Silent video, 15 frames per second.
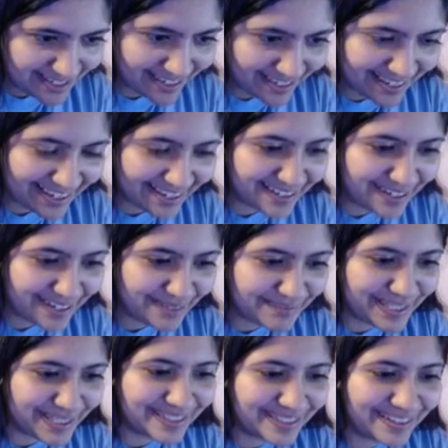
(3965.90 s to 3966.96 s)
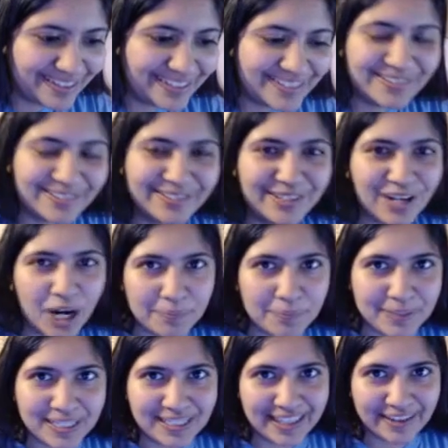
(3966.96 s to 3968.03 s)
I can copy it. Alright, so to
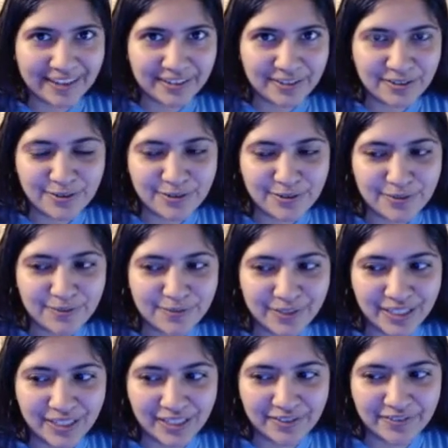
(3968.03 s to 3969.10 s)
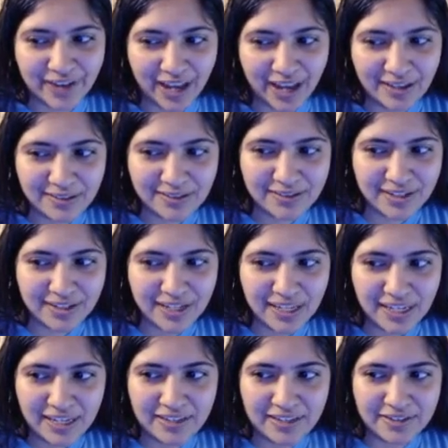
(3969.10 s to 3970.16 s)
copy layers really fast
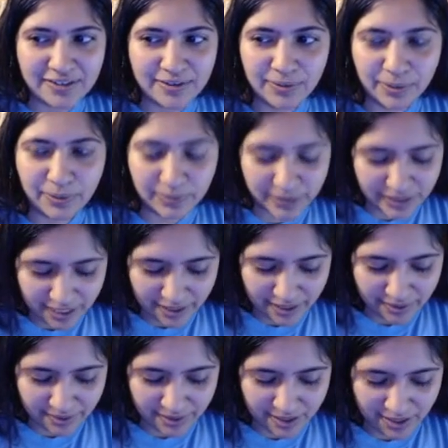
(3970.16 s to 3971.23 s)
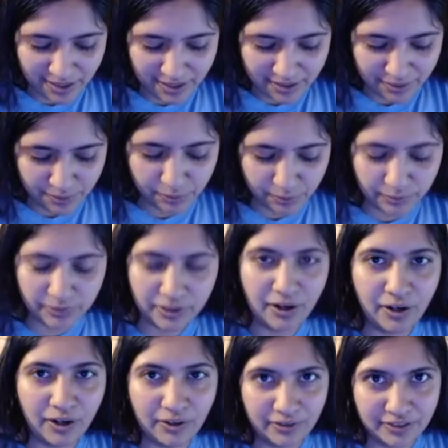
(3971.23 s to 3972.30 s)
is you hold it down and you hold
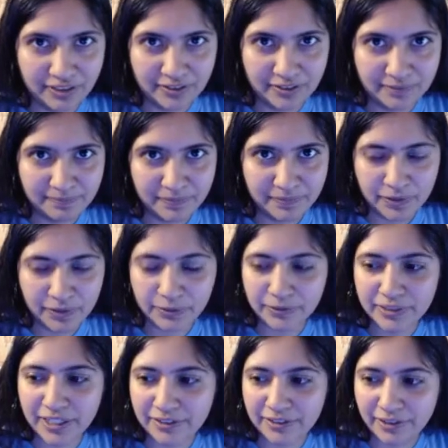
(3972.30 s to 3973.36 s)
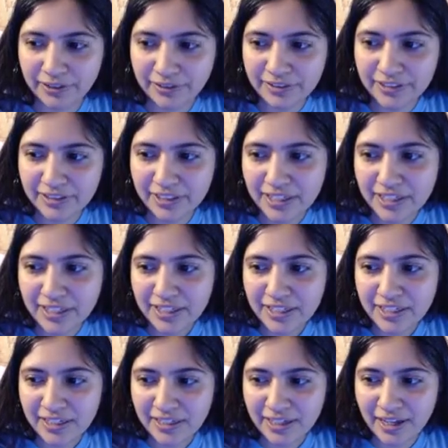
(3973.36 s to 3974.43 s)
Alt. You hold down Alt,
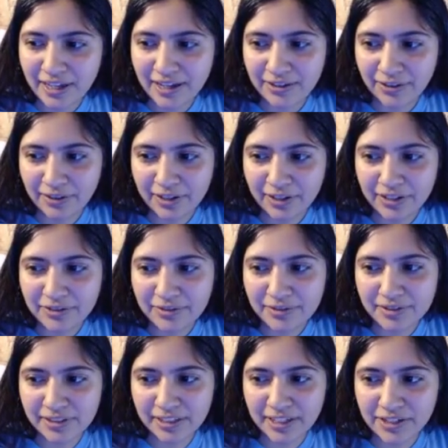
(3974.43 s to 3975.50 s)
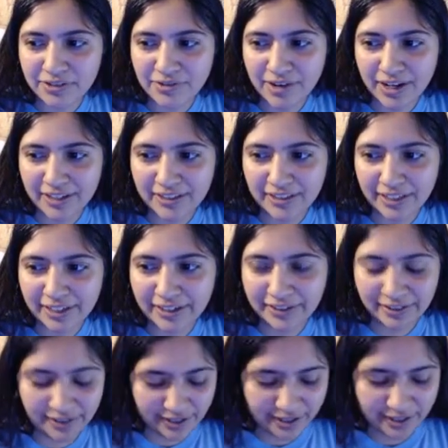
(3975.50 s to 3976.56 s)
and all you have to do is click and drag the
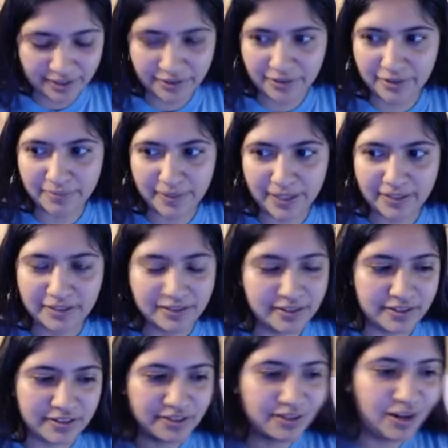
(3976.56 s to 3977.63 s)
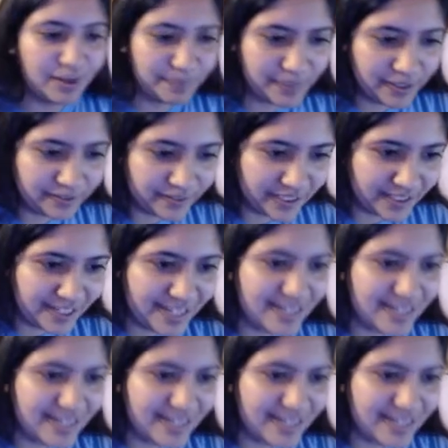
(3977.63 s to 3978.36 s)
layer and you can make an instant copy of it.